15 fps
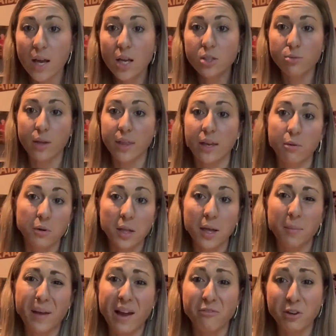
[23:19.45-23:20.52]
Do I think it will
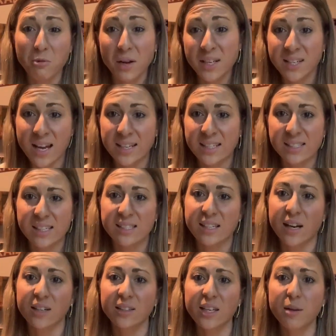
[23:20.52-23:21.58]
help everyone? Not
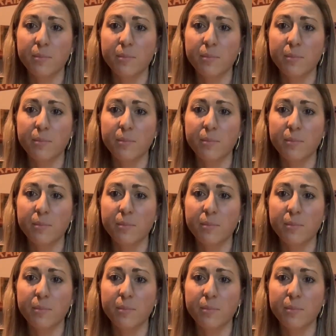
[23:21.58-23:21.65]
necessarily,